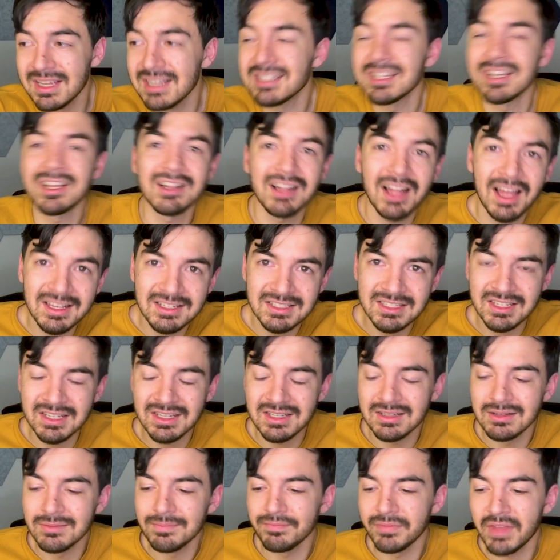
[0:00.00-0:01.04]
It's a classic.
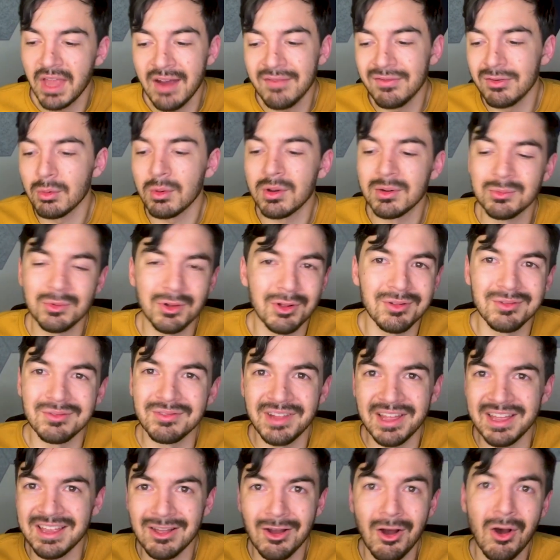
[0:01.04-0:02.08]
Everyone will
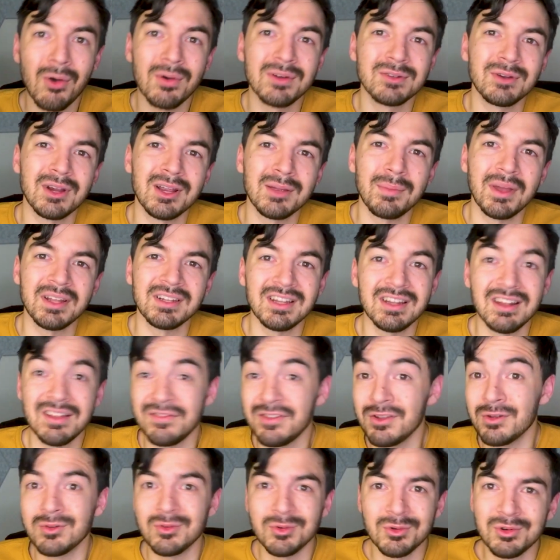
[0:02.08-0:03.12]
like always recommend it. If
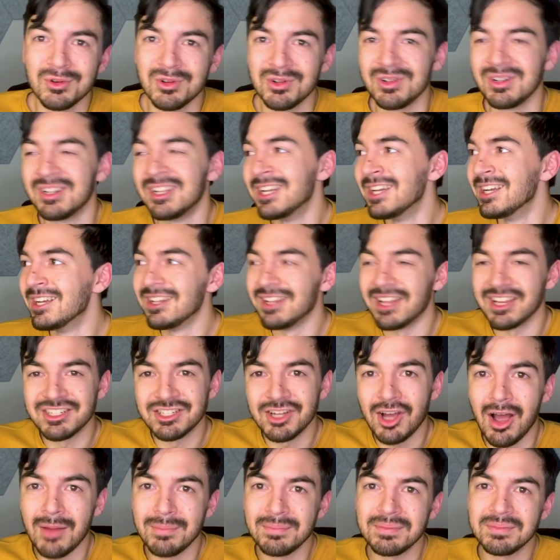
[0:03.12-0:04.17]
you Google like
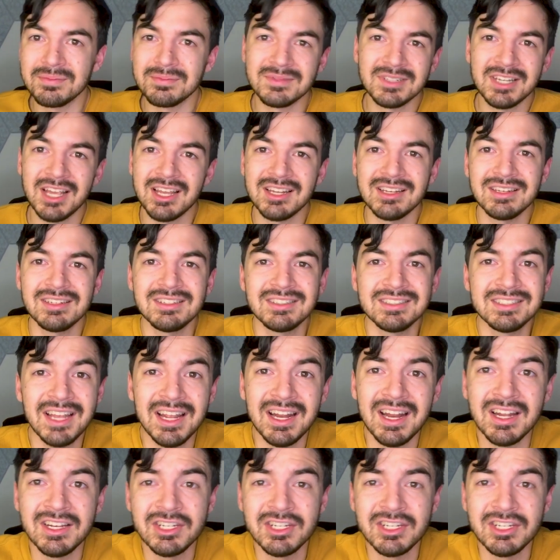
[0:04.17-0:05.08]
top 10 data